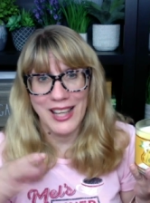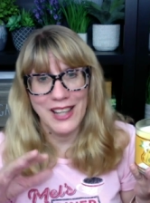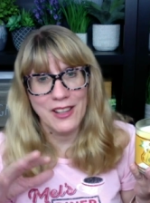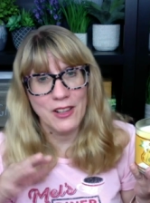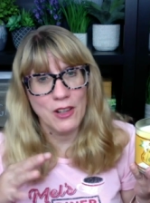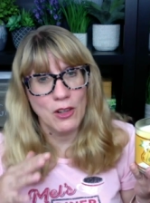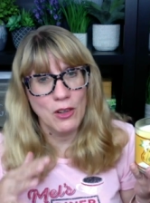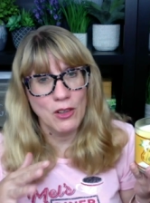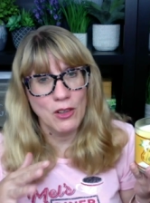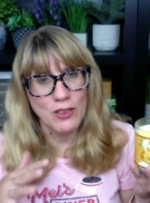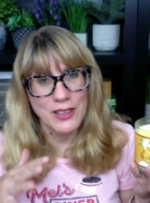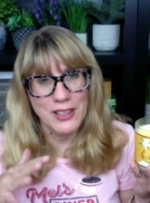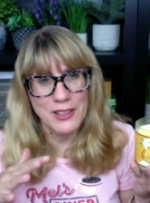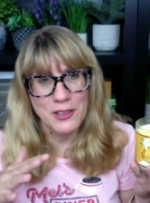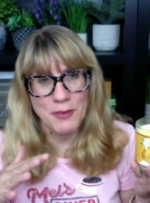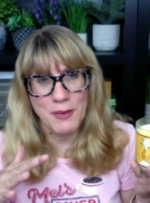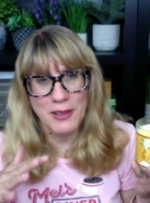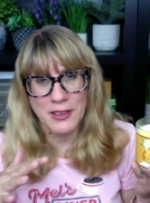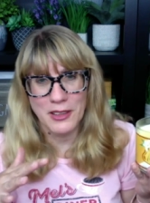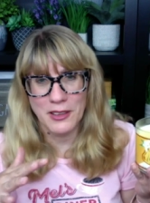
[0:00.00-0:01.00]
On cold, it
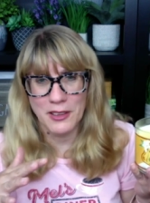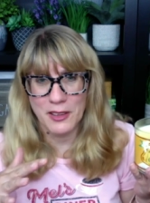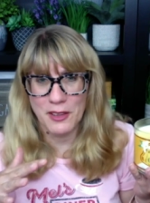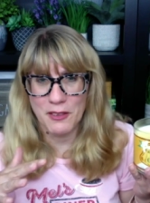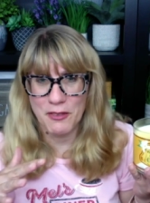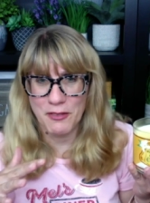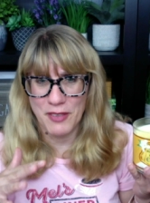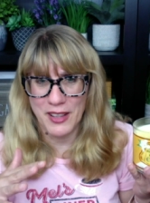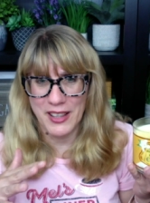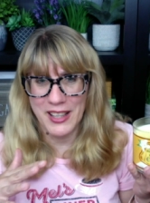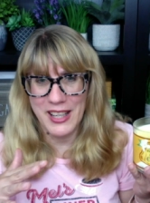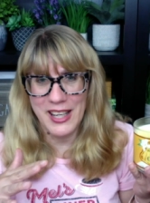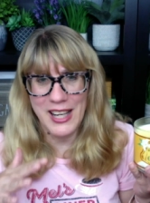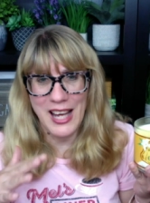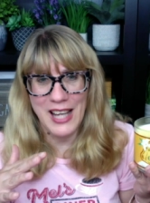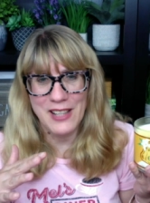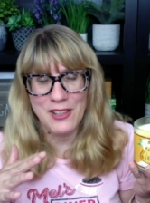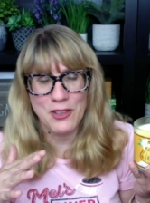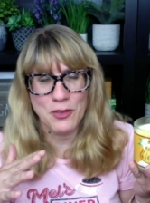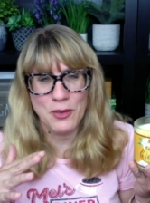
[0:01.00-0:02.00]
smelled a little funky.
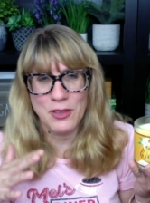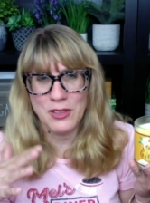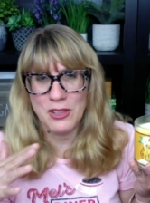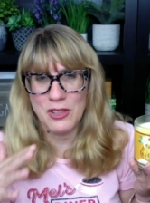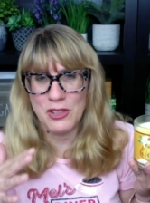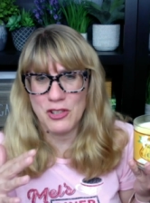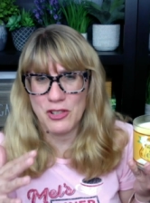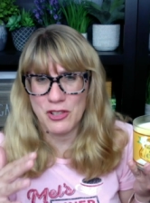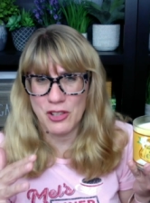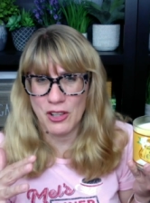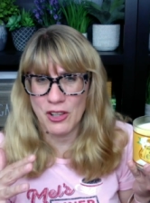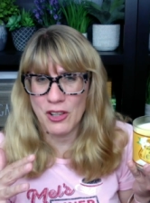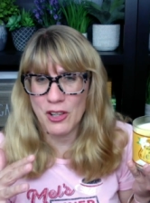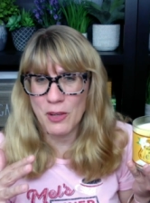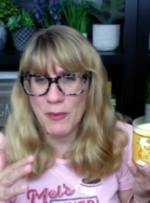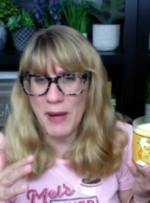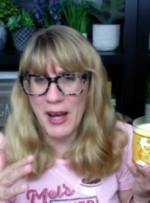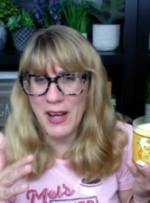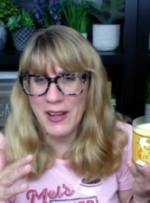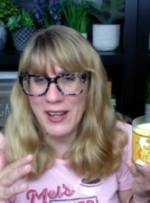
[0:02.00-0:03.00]
I just wasn't sure
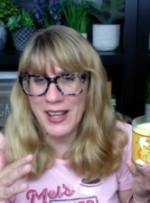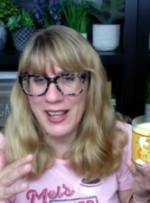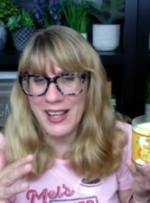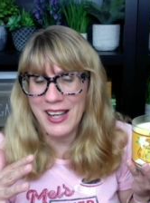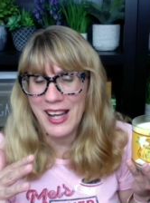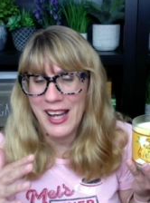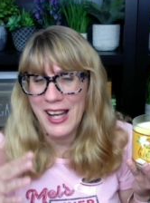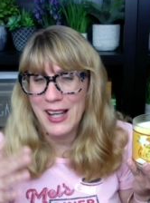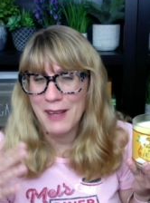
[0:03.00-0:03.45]
about it.